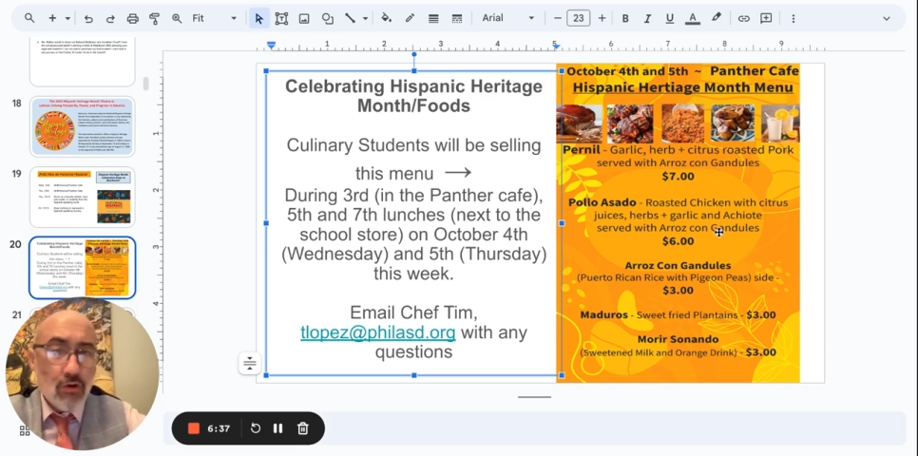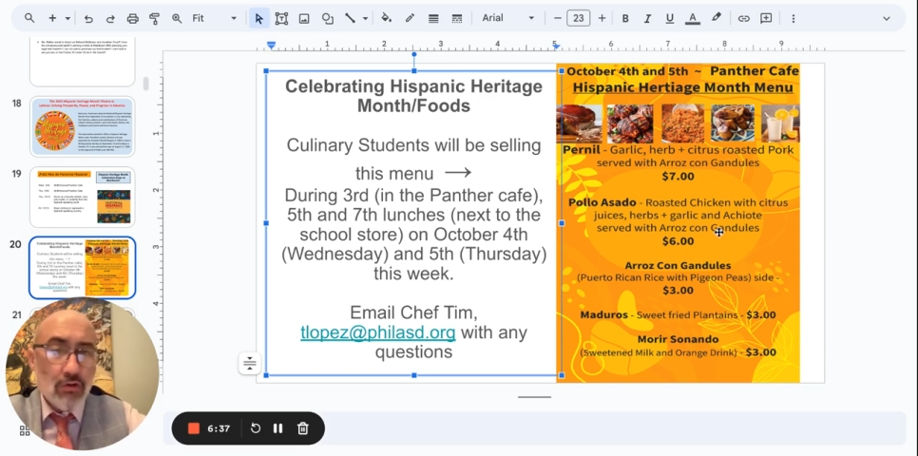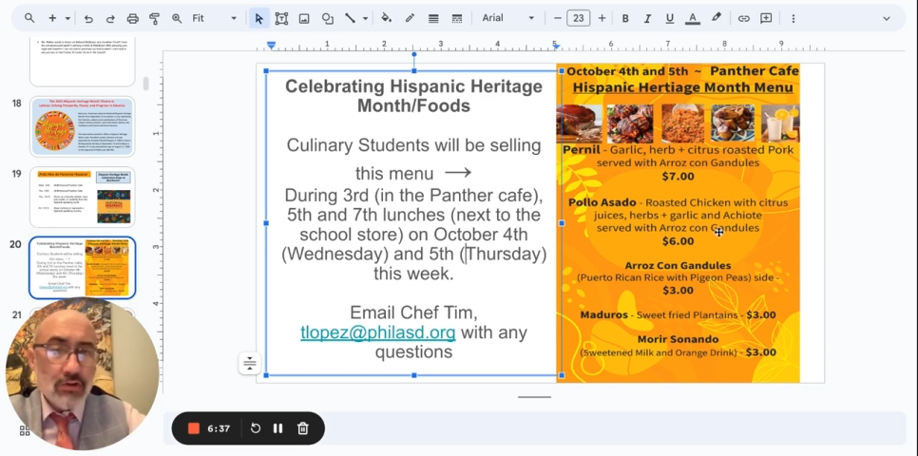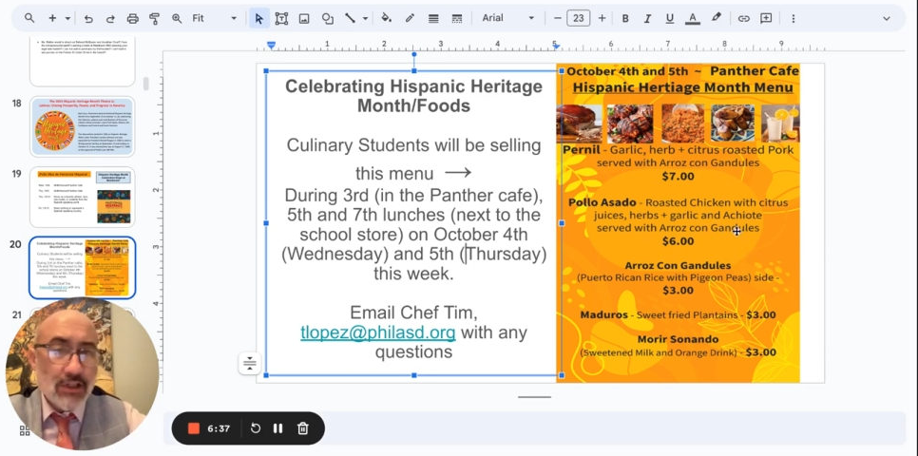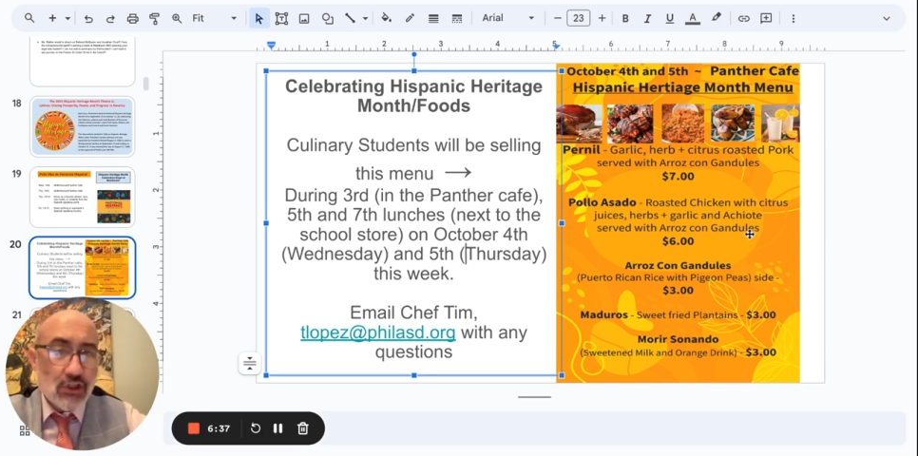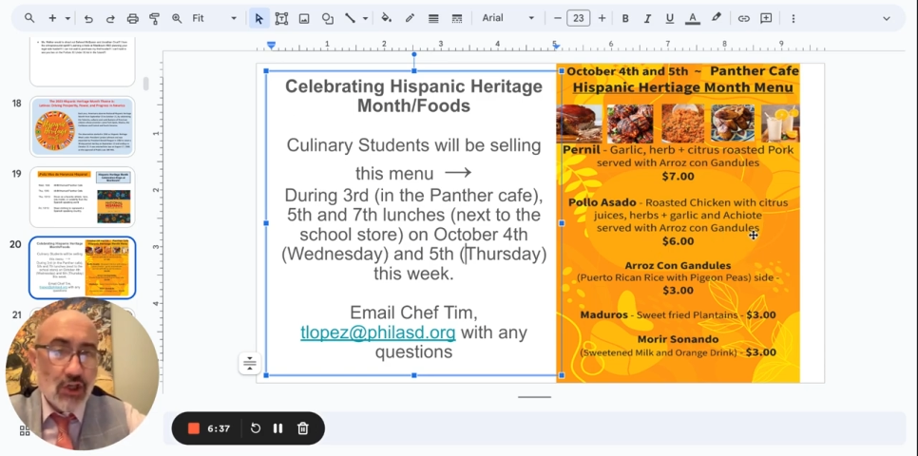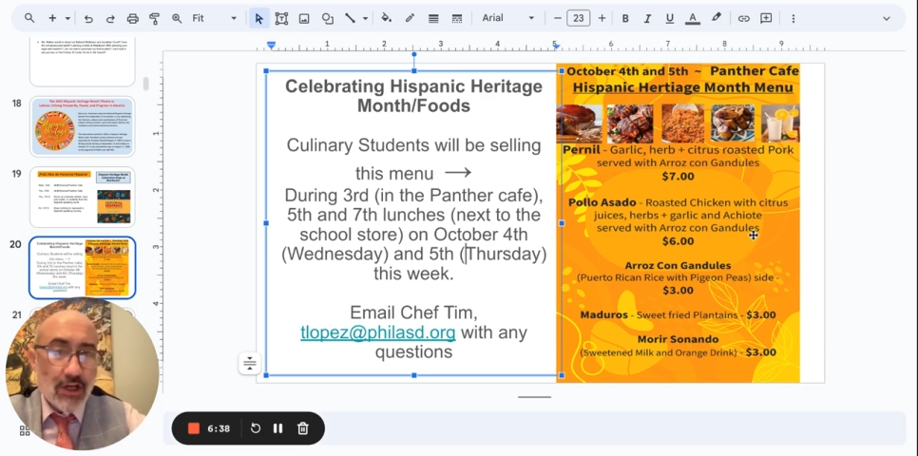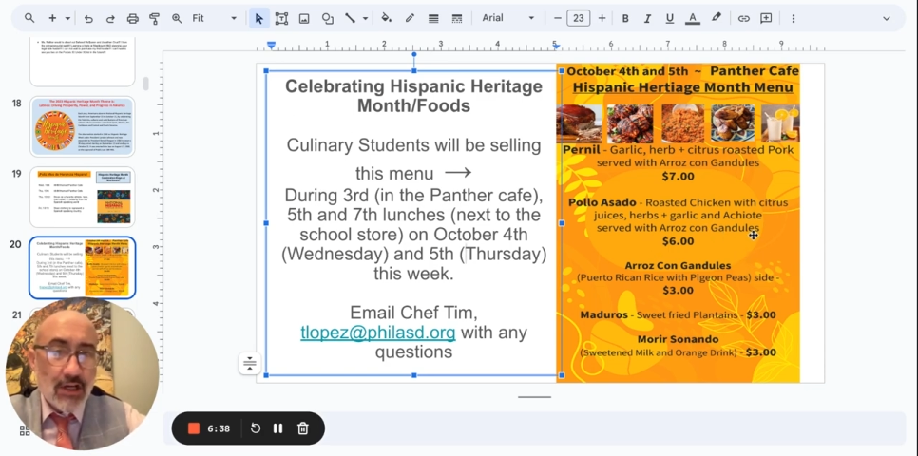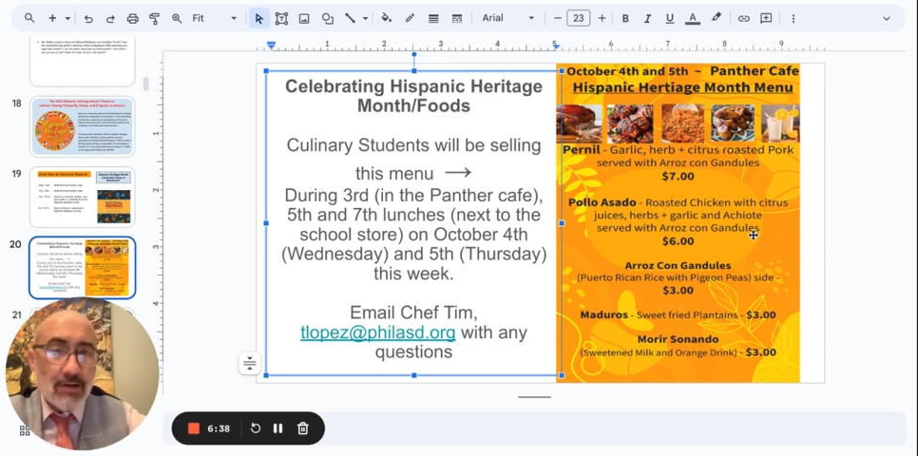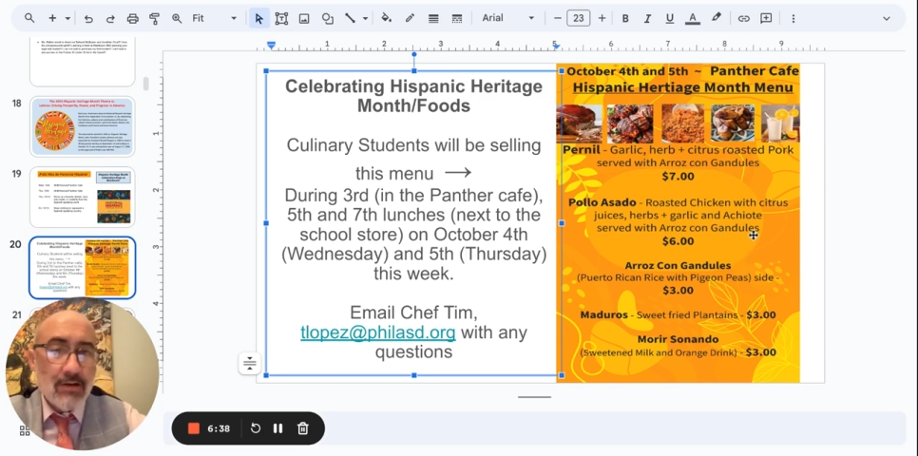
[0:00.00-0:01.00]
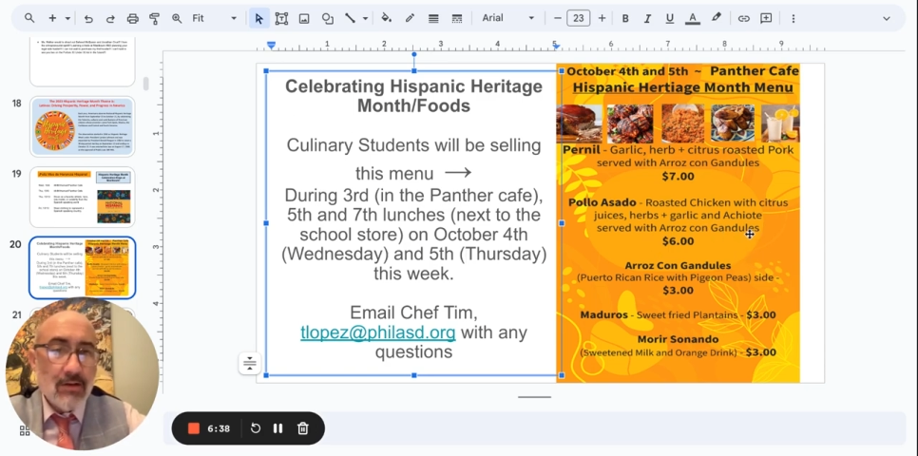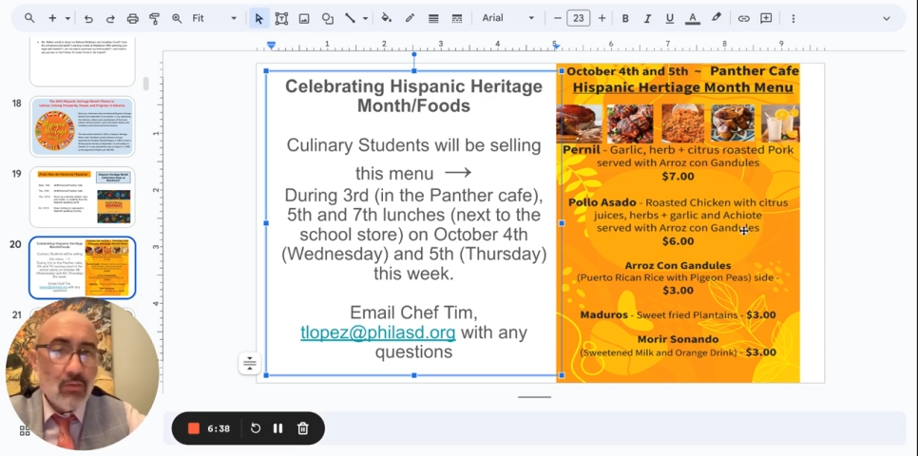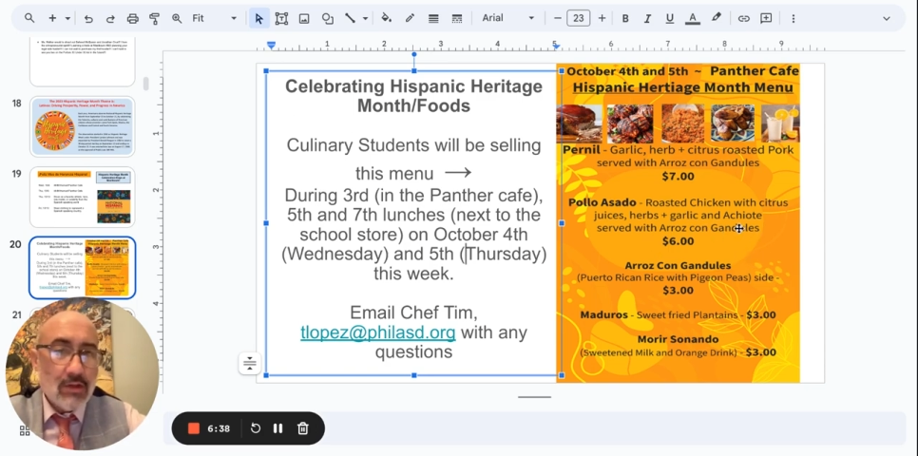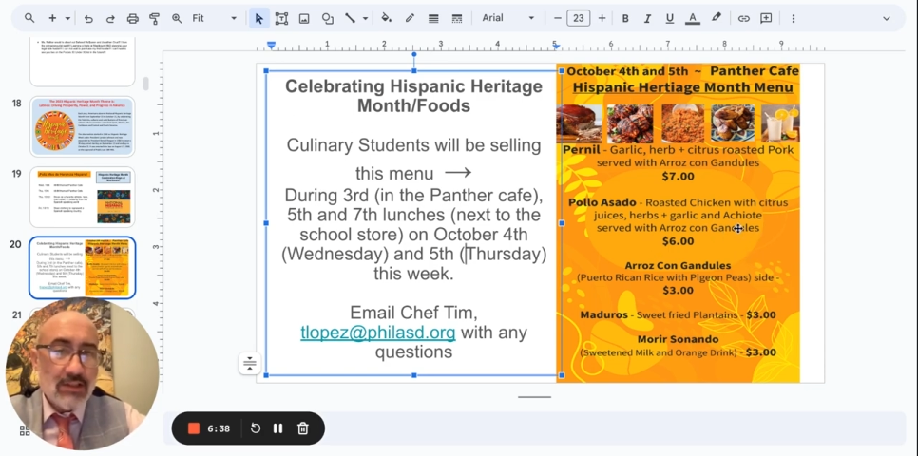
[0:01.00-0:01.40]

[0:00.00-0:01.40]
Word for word: roasted chicken with